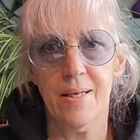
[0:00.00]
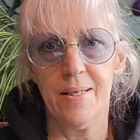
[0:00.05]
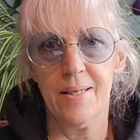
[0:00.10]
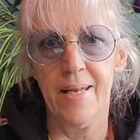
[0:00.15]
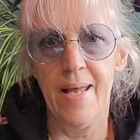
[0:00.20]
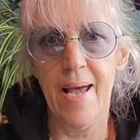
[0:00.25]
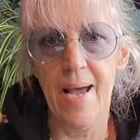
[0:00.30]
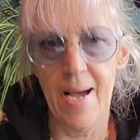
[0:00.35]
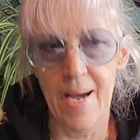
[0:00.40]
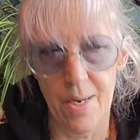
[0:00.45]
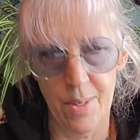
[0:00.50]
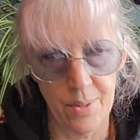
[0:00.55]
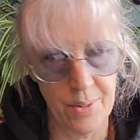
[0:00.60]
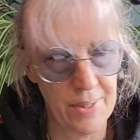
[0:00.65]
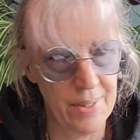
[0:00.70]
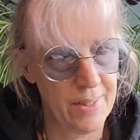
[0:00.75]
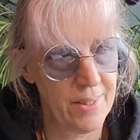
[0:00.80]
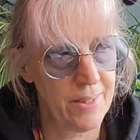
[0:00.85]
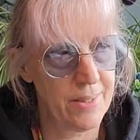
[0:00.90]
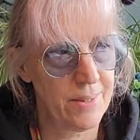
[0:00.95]
Now,
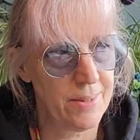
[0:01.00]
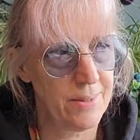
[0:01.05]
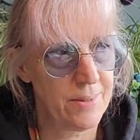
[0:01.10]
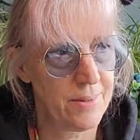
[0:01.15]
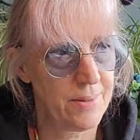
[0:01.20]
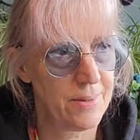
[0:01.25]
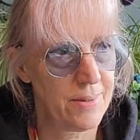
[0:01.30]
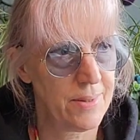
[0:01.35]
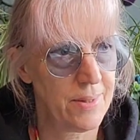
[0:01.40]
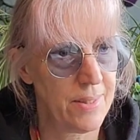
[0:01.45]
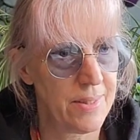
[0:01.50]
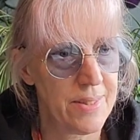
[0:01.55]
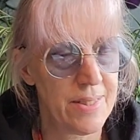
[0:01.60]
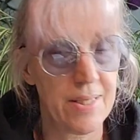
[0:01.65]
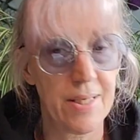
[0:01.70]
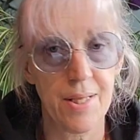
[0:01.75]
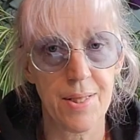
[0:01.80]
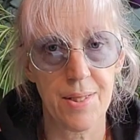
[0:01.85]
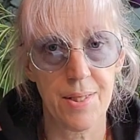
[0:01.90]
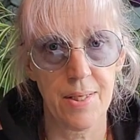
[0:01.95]
I
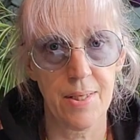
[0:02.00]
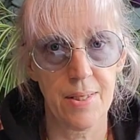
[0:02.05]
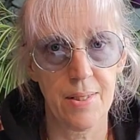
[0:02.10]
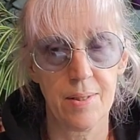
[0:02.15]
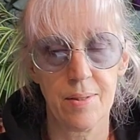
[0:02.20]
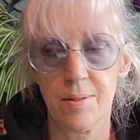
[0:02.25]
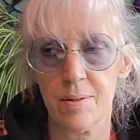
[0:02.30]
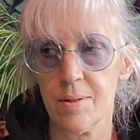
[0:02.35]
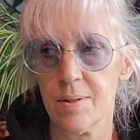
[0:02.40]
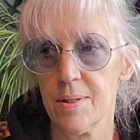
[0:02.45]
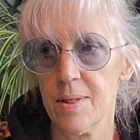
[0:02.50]
did a thing.